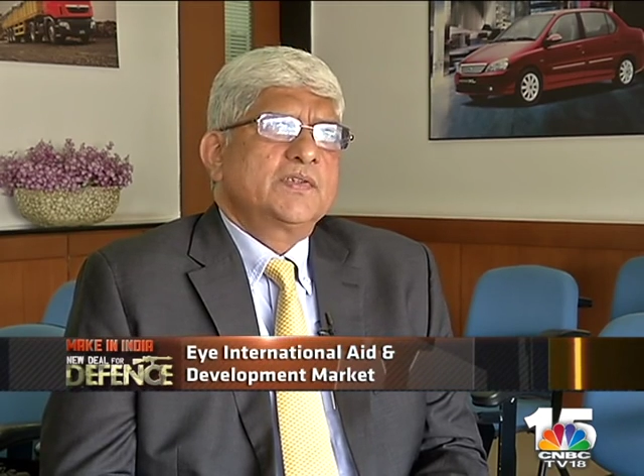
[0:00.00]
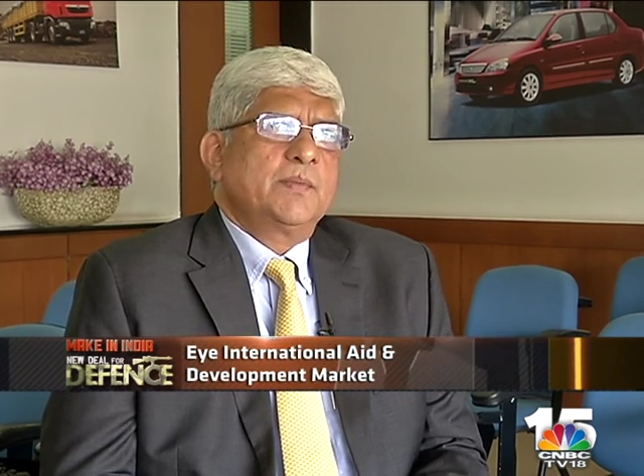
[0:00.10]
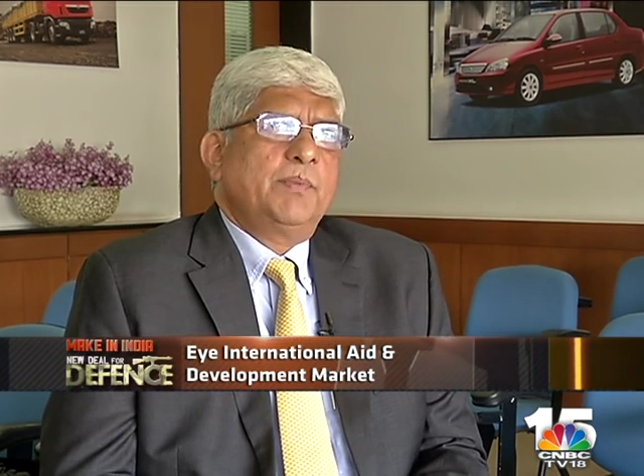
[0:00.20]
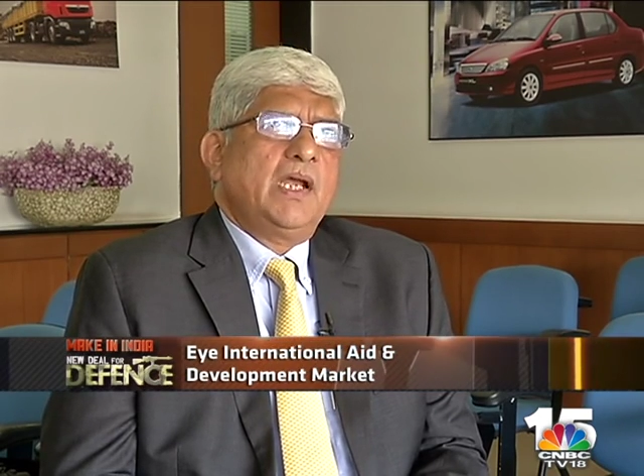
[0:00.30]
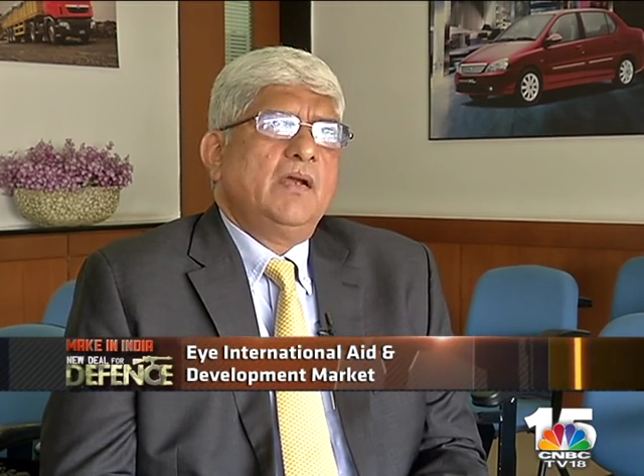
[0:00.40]

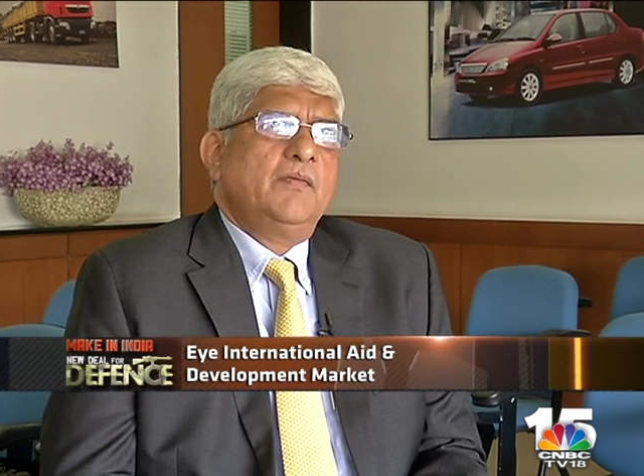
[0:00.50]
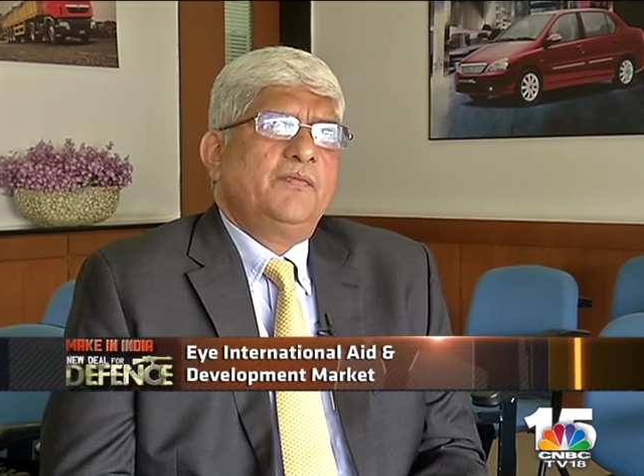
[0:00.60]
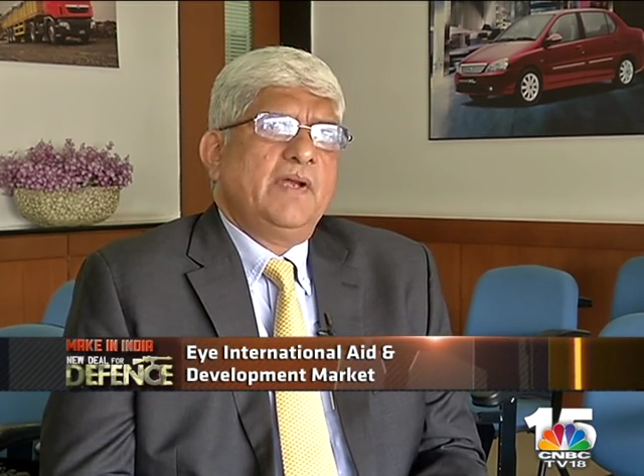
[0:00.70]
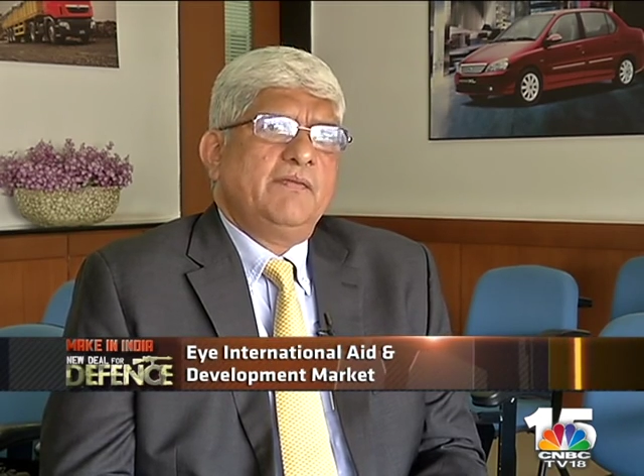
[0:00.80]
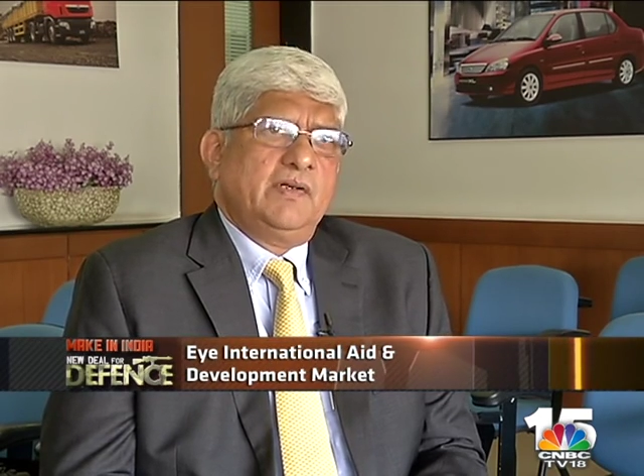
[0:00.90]
supply of
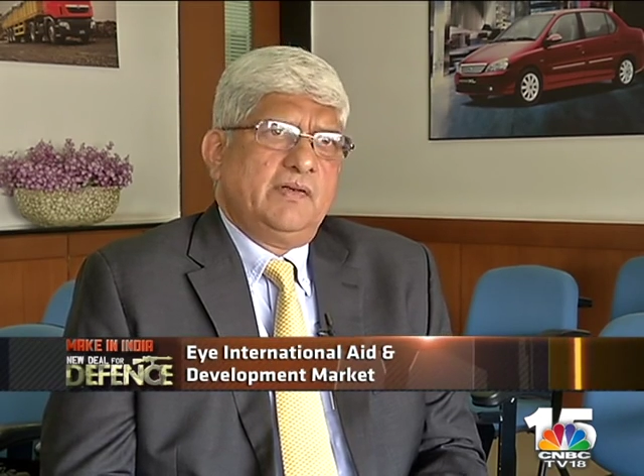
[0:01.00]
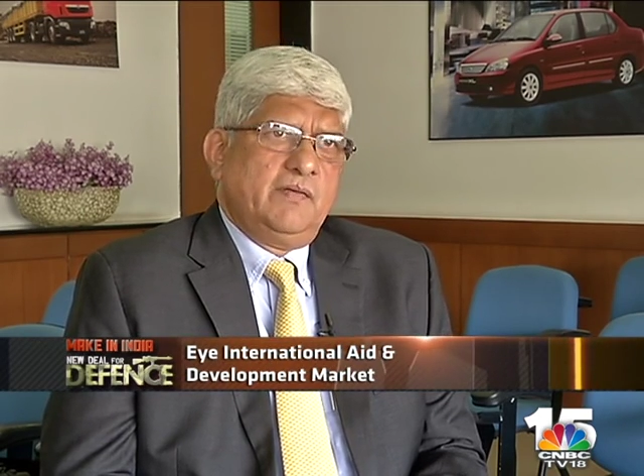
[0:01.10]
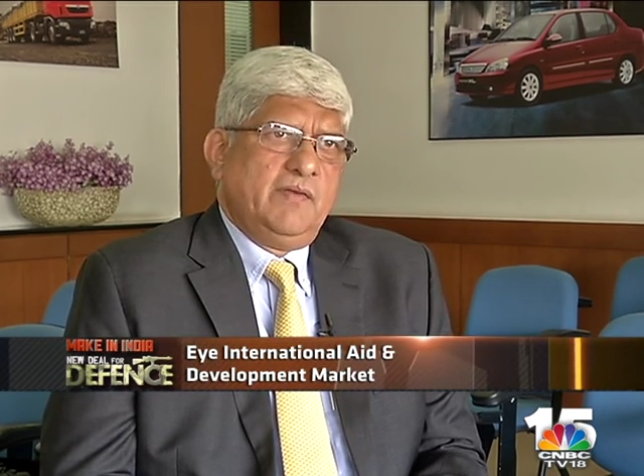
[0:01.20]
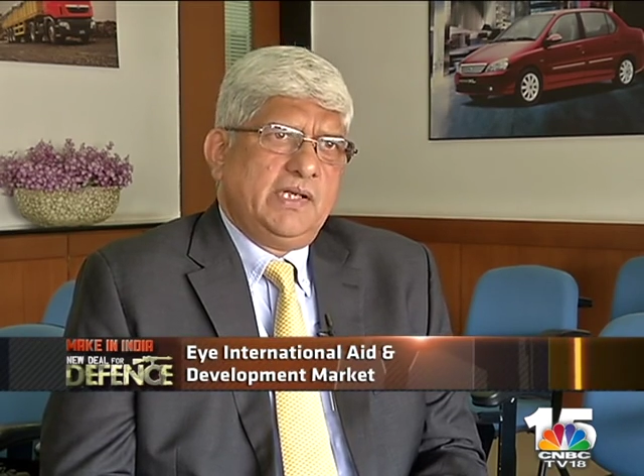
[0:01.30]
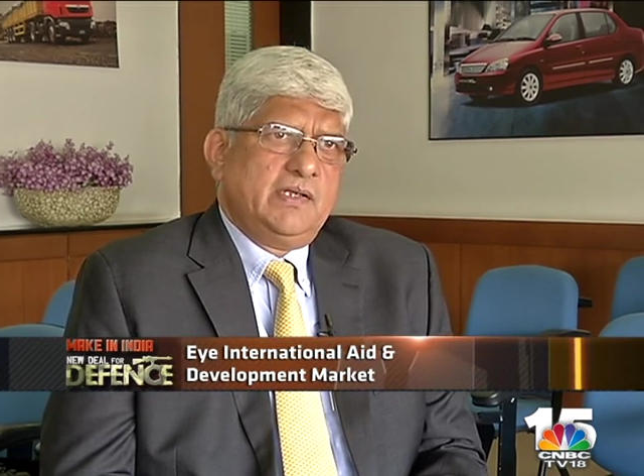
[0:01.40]
500
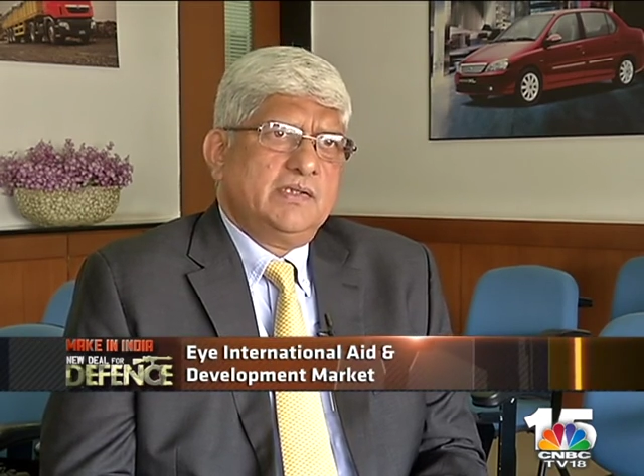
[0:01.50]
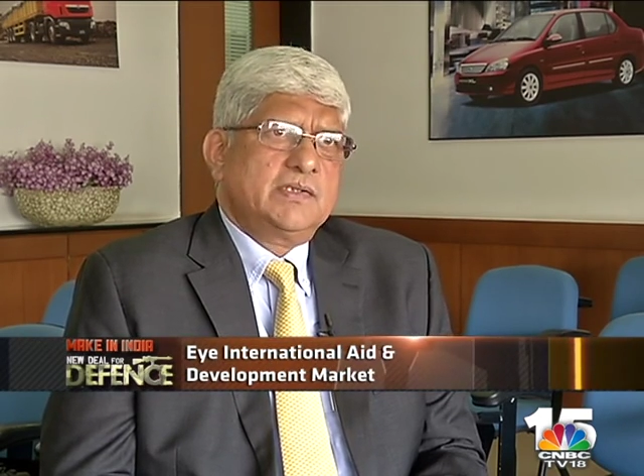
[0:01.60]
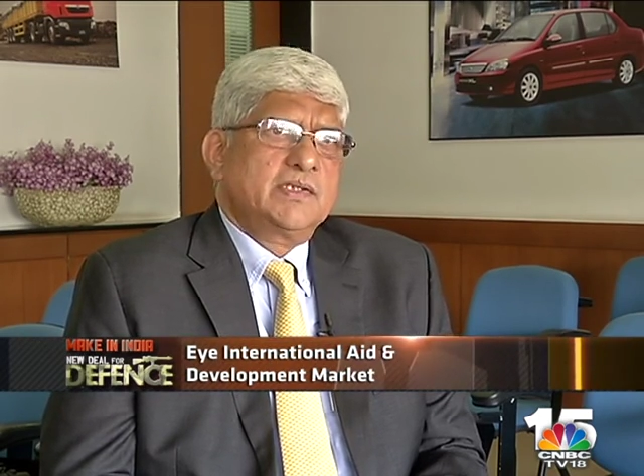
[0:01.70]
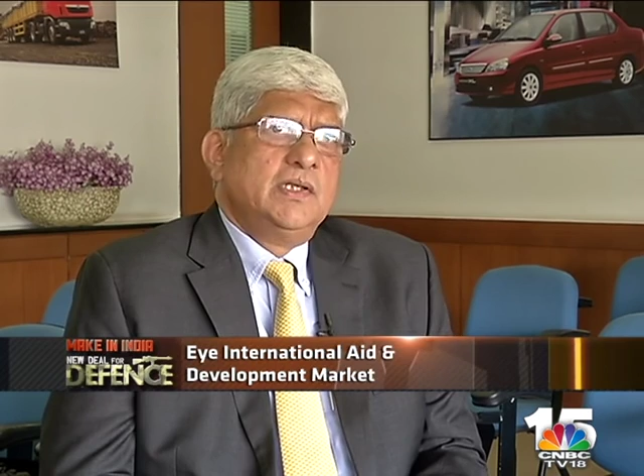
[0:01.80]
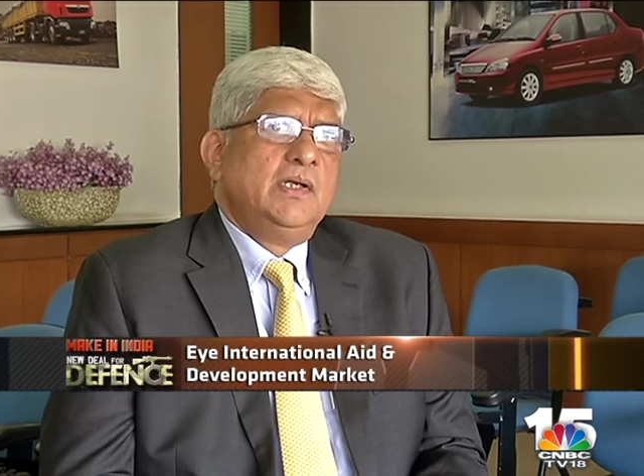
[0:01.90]
vehicles